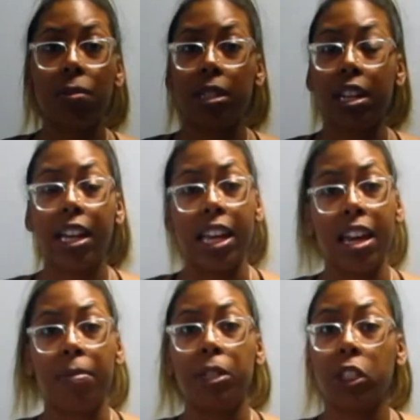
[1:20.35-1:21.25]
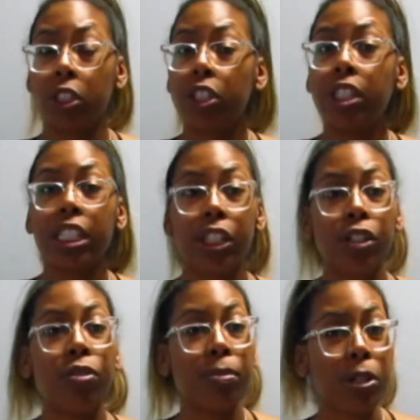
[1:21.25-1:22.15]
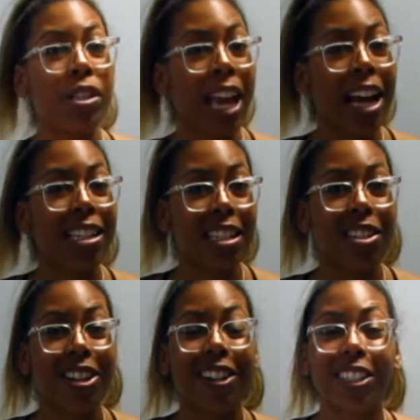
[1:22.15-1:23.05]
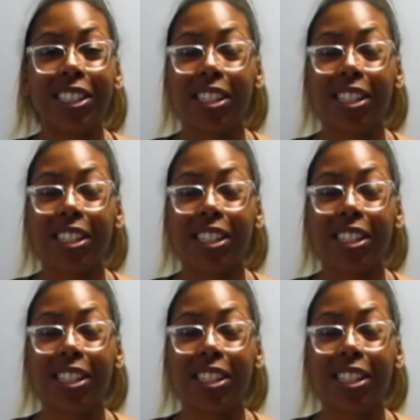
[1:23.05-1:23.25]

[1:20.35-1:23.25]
which I am allergic to most cats and dogs,